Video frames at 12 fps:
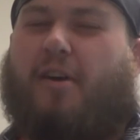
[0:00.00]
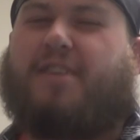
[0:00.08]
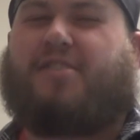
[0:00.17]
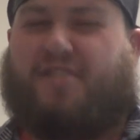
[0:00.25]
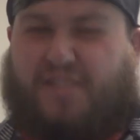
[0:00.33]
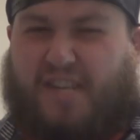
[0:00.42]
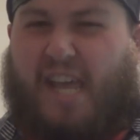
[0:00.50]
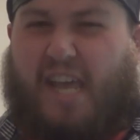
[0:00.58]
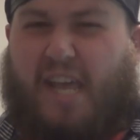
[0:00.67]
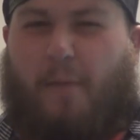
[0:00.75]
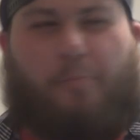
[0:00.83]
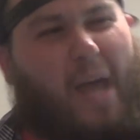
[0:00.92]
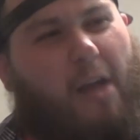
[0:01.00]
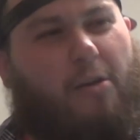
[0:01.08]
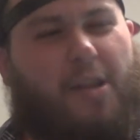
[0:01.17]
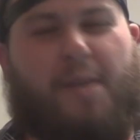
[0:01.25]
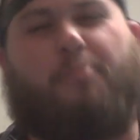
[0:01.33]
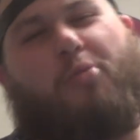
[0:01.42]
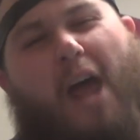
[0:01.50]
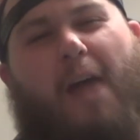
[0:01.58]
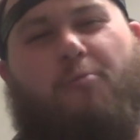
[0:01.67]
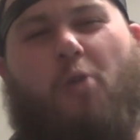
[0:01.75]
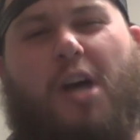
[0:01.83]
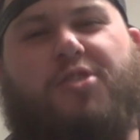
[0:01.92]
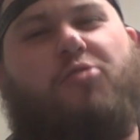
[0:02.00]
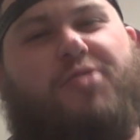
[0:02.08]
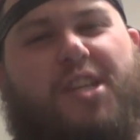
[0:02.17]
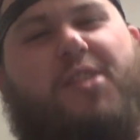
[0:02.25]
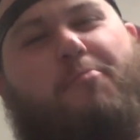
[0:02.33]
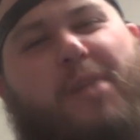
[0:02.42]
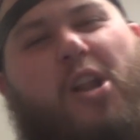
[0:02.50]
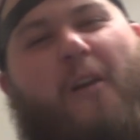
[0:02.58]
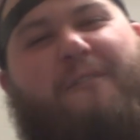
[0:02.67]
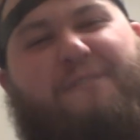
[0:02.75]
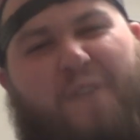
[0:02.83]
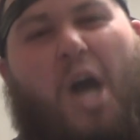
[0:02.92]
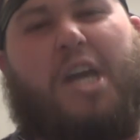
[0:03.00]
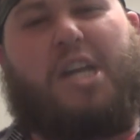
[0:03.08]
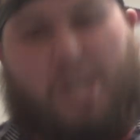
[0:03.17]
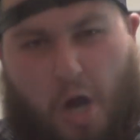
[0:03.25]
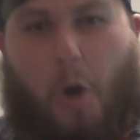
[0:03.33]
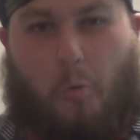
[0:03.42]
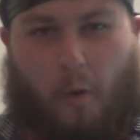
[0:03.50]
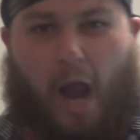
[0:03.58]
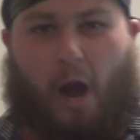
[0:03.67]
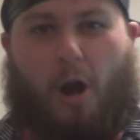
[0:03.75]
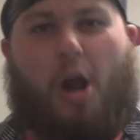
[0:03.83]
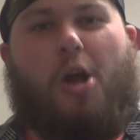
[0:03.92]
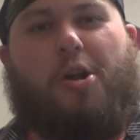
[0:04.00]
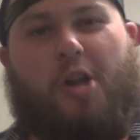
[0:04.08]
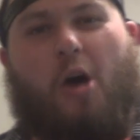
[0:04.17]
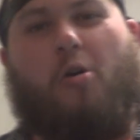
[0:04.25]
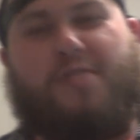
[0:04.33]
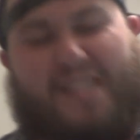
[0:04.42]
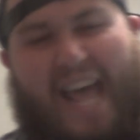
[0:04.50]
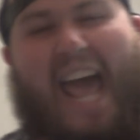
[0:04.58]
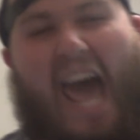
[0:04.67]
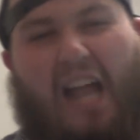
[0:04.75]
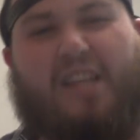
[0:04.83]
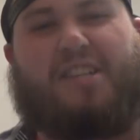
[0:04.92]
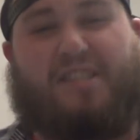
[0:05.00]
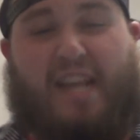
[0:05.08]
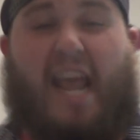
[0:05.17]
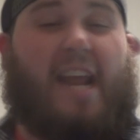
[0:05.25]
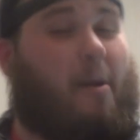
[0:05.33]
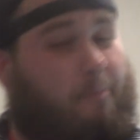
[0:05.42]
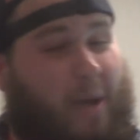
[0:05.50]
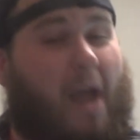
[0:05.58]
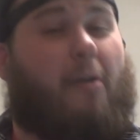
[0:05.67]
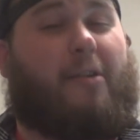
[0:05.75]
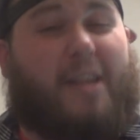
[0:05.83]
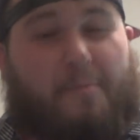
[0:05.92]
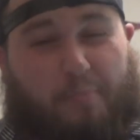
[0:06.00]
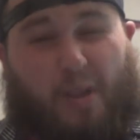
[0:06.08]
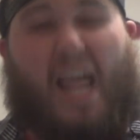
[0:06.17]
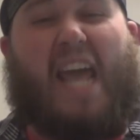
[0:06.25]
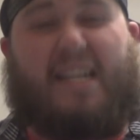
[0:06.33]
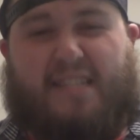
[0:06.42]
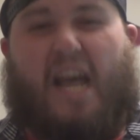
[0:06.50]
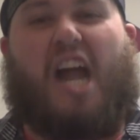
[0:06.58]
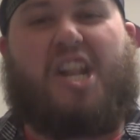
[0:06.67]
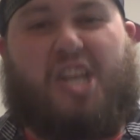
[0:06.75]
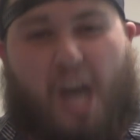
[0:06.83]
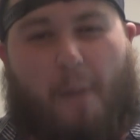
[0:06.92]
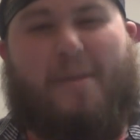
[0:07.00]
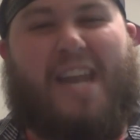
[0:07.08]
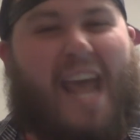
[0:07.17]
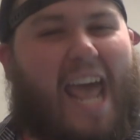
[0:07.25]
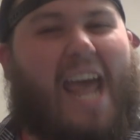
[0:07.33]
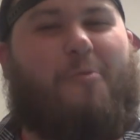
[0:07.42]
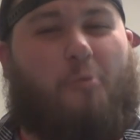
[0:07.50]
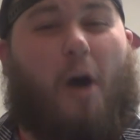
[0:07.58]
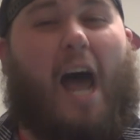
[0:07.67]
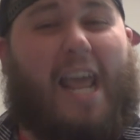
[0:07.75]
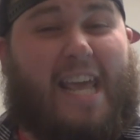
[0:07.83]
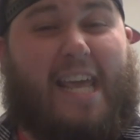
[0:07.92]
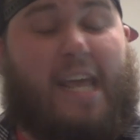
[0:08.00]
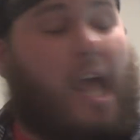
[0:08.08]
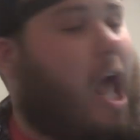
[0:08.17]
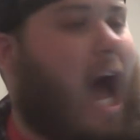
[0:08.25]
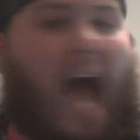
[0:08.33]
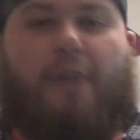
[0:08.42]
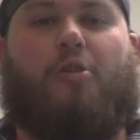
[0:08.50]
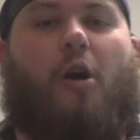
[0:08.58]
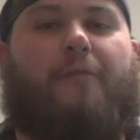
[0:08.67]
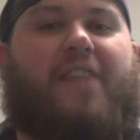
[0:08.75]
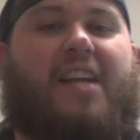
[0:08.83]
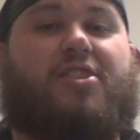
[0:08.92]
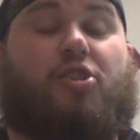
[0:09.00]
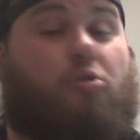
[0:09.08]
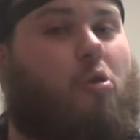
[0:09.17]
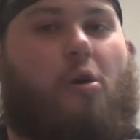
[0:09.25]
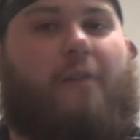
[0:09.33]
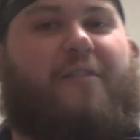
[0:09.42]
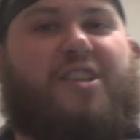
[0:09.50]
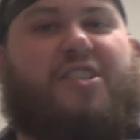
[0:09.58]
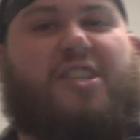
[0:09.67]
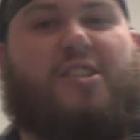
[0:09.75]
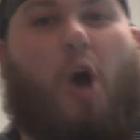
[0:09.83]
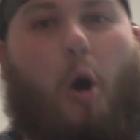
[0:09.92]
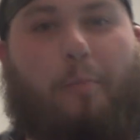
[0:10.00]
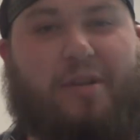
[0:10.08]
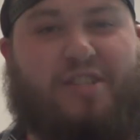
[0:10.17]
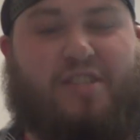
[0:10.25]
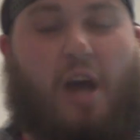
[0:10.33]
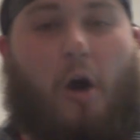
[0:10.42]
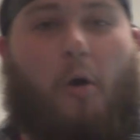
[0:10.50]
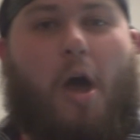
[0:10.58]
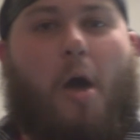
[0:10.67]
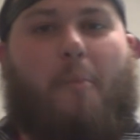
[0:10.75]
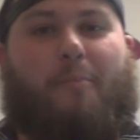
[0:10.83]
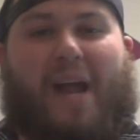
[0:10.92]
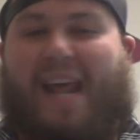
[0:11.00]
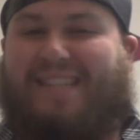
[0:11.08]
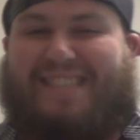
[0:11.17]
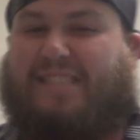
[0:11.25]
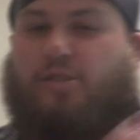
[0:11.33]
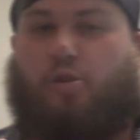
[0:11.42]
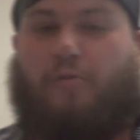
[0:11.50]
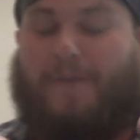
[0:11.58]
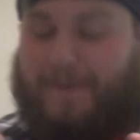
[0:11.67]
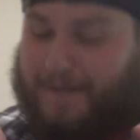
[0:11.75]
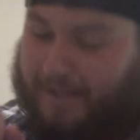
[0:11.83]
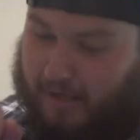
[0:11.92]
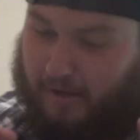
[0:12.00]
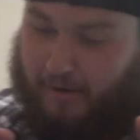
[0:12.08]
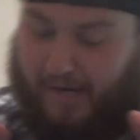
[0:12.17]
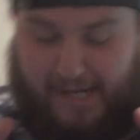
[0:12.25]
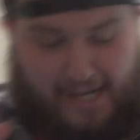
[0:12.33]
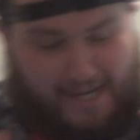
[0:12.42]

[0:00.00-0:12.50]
so as you see, apparently Brad Rush, who's in the middle of fucking nowhere, knows that Alex Zane apparently plans on coming to NYE. I don't know if that's true or if he's just hoping so, but... I